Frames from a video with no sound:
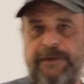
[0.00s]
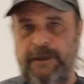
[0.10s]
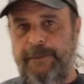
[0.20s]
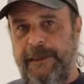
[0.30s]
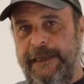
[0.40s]
it a
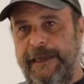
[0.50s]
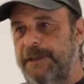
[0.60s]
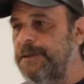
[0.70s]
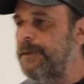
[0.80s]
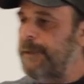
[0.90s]
little bit of
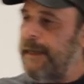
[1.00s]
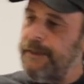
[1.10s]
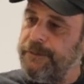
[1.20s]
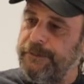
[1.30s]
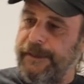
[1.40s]
gas, and we
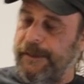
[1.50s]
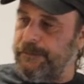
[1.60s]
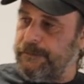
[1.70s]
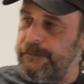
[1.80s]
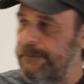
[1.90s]
idled
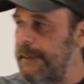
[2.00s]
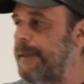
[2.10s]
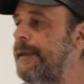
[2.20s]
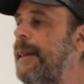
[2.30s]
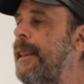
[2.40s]
around,
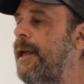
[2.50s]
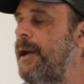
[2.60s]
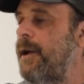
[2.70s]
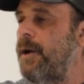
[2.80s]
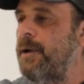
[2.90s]
right?
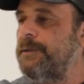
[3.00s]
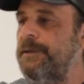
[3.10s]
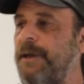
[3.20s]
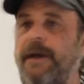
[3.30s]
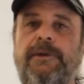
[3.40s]

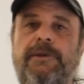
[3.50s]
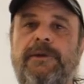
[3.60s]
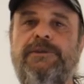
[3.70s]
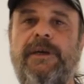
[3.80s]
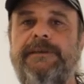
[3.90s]
Decided to
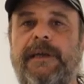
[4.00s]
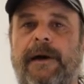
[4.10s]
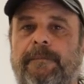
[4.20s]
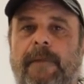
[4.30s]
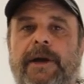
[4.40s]
do just
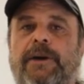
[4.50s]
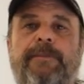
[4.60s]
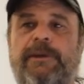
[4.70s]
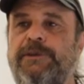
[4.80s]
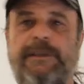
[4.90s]
a minor
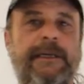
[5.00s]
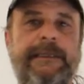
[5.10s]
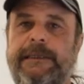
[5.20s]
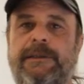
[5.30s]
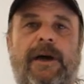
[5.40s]
burn, just to
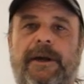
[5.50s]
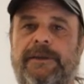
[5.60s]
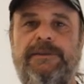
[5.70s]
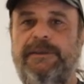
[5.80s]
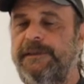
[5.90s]
clean the
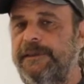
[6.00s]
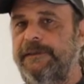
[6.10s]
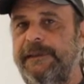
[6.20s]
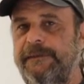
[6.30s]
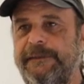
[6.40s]
tires, just the,
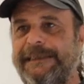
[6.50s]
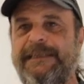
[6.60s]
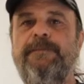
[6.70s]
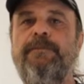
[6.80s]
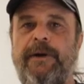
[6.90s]
the
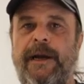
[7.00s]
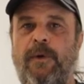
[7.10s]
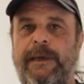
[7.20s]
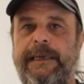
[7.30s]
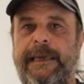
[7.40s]
least
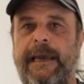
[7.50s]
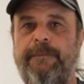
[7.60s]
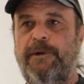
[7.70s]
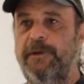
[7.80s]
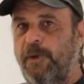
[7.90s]
burnout we can
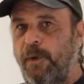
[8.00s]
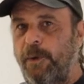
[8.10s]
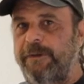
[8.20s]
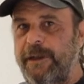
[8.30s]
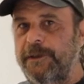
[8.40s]
get, because all
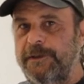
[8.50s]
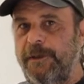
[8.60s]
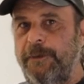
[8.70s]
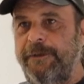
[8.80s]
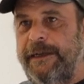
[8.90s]
we're really
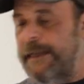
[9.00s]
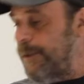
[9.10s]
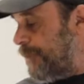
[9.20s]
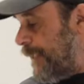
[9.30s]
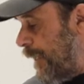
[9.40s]
concerned with right
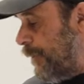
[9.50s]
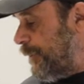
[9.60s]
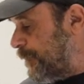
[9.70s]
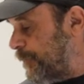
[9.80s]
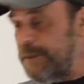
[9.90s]
now is how
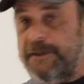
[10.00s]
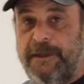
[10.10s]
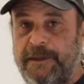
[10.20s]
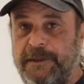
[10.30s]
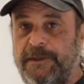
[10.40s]
these plugs are
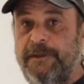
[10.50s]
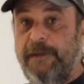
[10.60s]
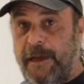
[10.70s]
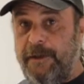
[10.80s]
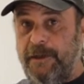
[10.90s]
going
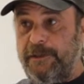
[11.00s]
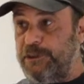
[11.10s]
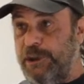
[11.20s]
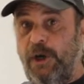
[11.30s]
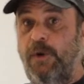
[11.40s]
to, how they're going
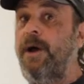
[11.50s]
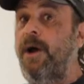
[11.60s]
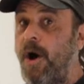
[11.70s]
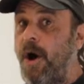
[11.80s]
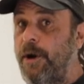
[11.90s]
to show
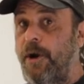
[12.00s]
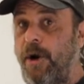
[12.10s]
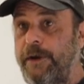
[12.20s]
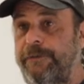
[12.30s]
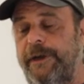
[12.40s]
on a
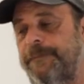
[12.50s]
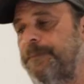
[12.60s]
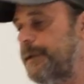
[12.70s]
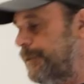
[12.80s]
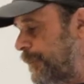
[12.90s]
hard run.
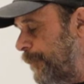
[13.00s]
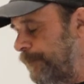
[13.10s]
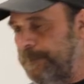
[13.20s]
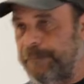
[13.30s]
So,